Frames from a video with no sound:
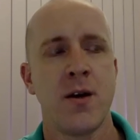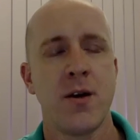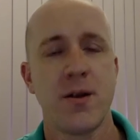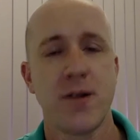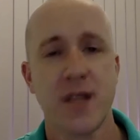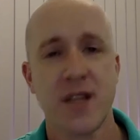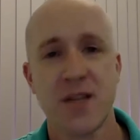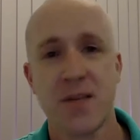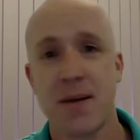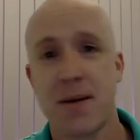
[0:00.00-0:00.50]

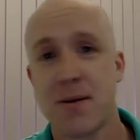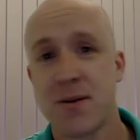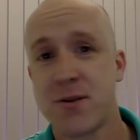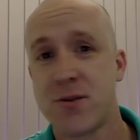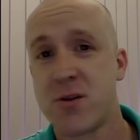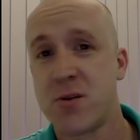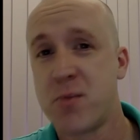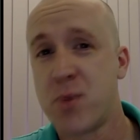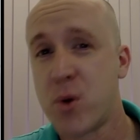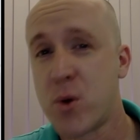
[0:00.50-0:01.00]
You'll need to be able
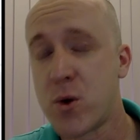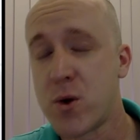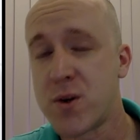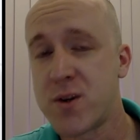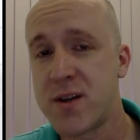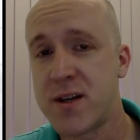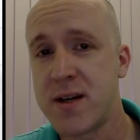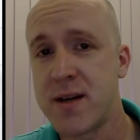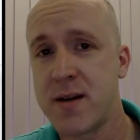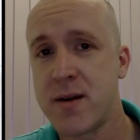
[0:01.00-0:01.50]
to
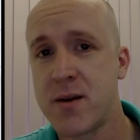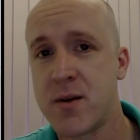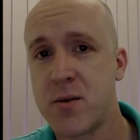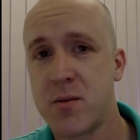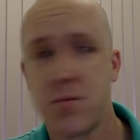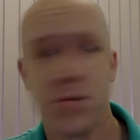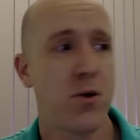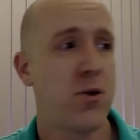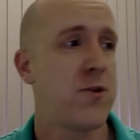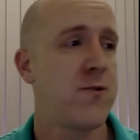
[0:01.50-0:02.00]
report it,
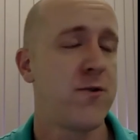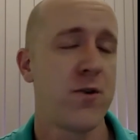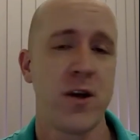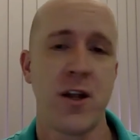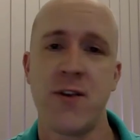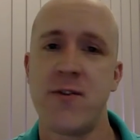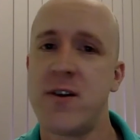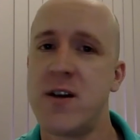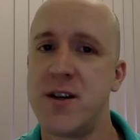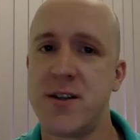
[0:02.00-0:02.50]
both for
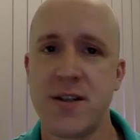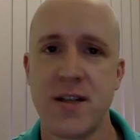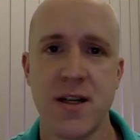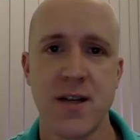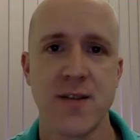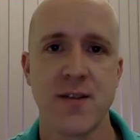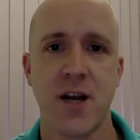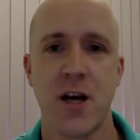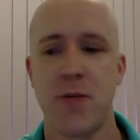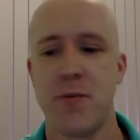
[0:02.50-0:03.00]

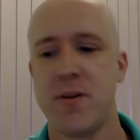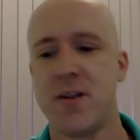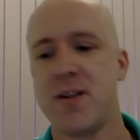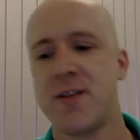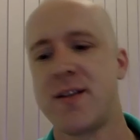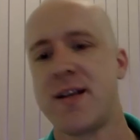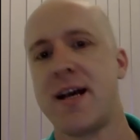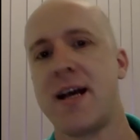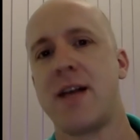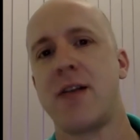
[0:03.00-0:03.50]
university
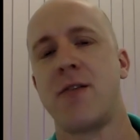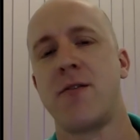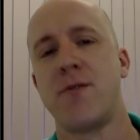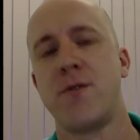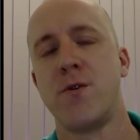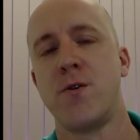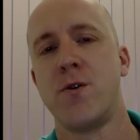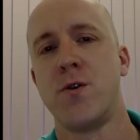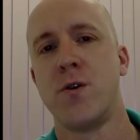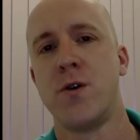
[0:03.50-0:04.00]
assignments and
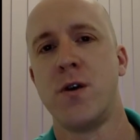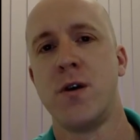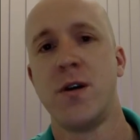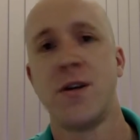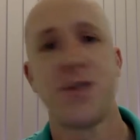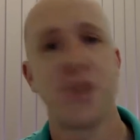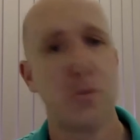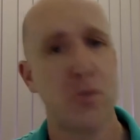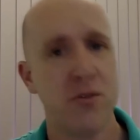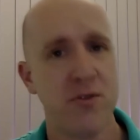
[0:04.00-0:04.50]
for
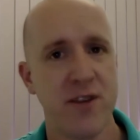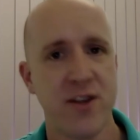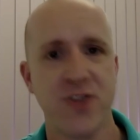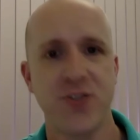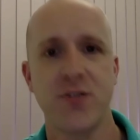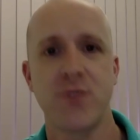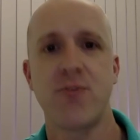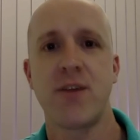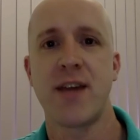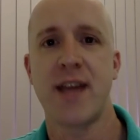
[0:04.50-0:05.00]

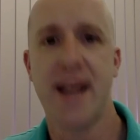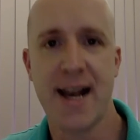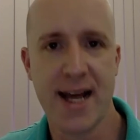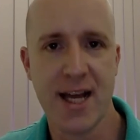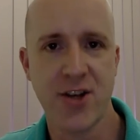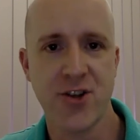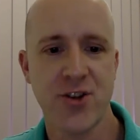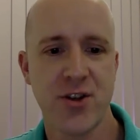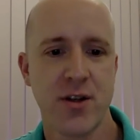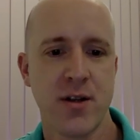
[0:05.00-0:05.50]
supervision,
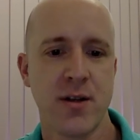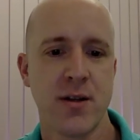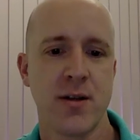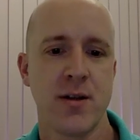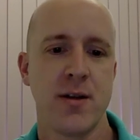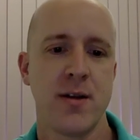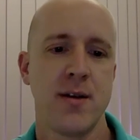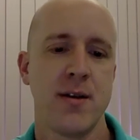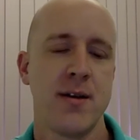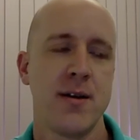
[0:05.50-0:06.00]
regulation.
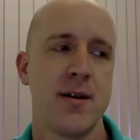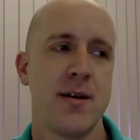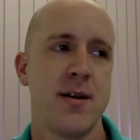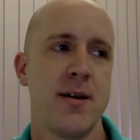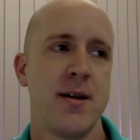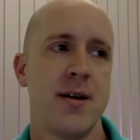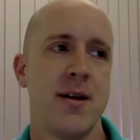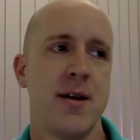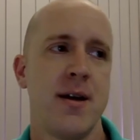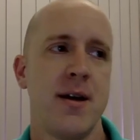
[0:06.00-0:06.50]

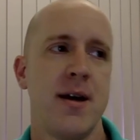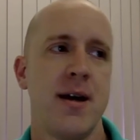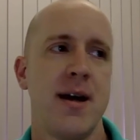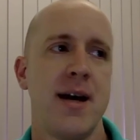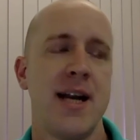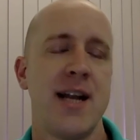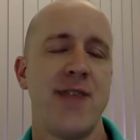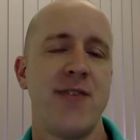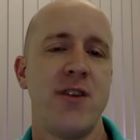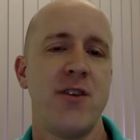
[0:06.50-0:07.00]

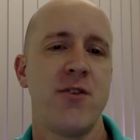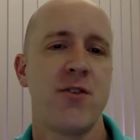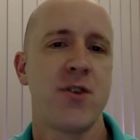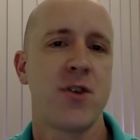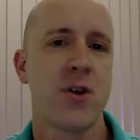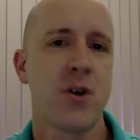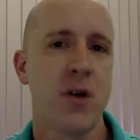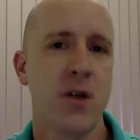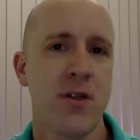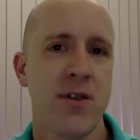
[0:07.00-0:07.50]
And if
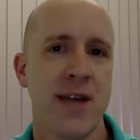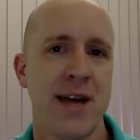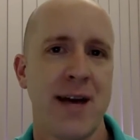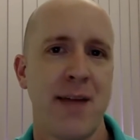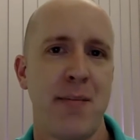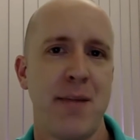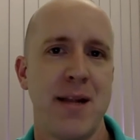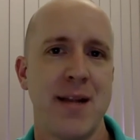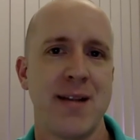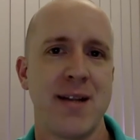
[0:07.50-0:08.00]
you've got
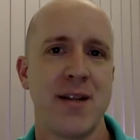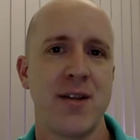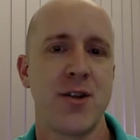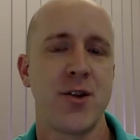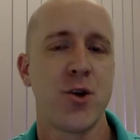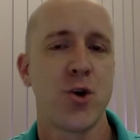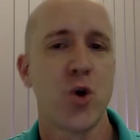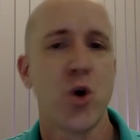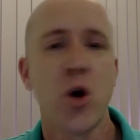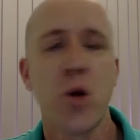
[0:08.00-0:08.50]
that ability
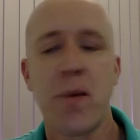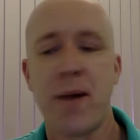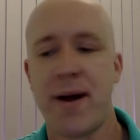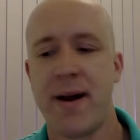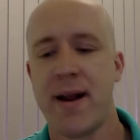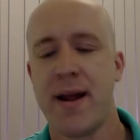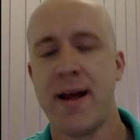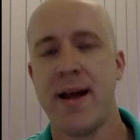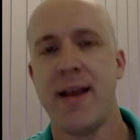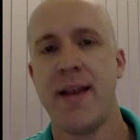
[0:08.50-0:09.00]
to talk
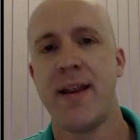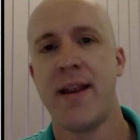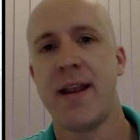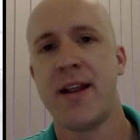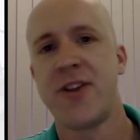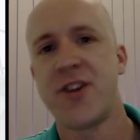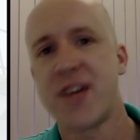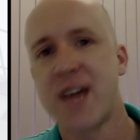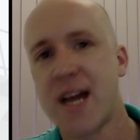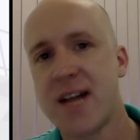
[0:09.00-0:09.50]
about it in an
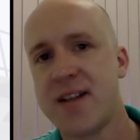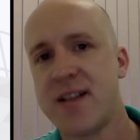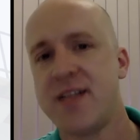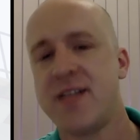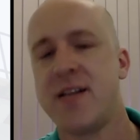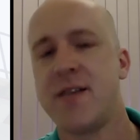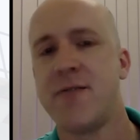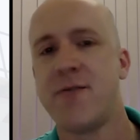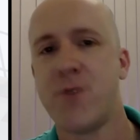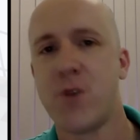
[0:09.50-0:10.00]

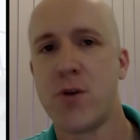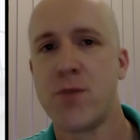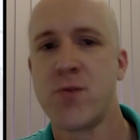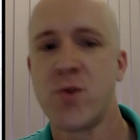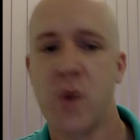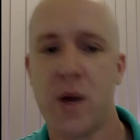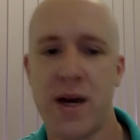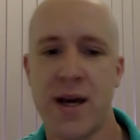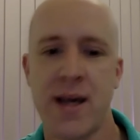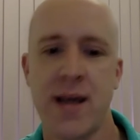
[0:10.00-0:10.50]
educated and
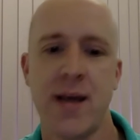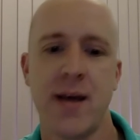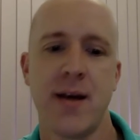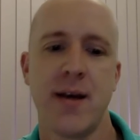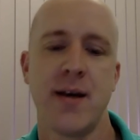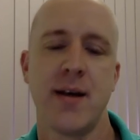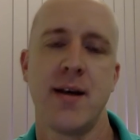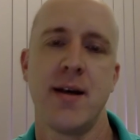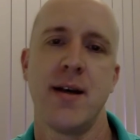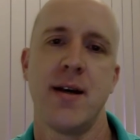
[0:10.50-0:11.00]
informed way,
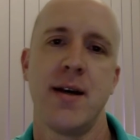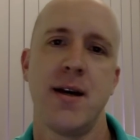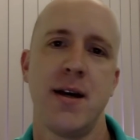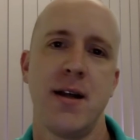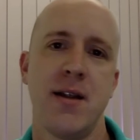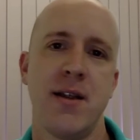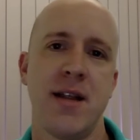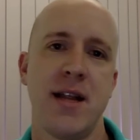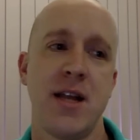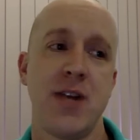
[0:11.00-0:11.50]

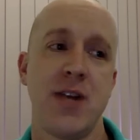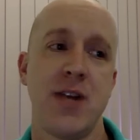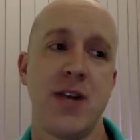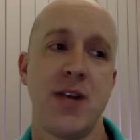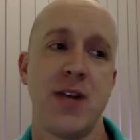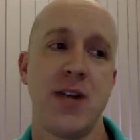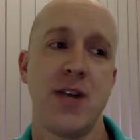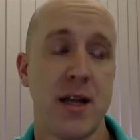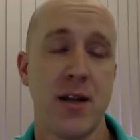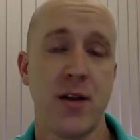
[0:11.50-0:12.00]
then it
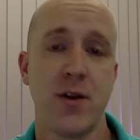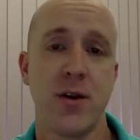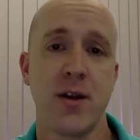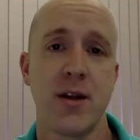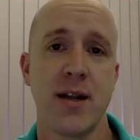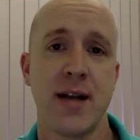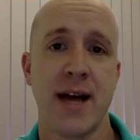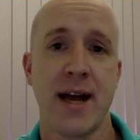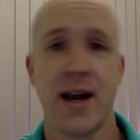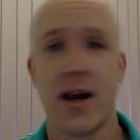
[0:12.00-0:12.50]
should mean you
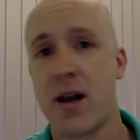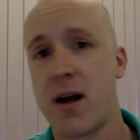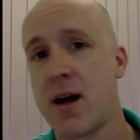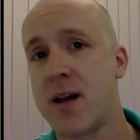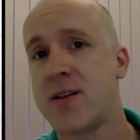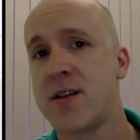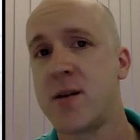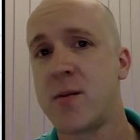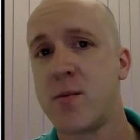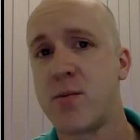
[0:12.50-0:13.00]
can
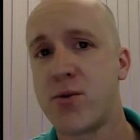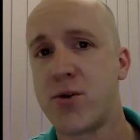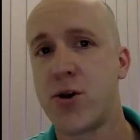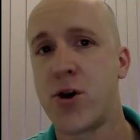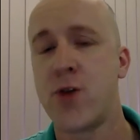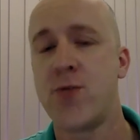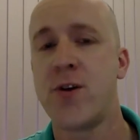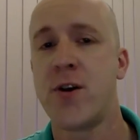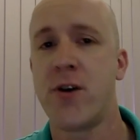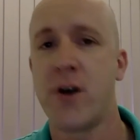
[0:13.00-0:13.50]
analyse and
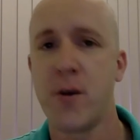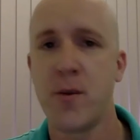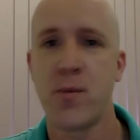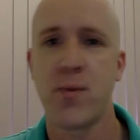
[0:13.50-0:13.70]
improve your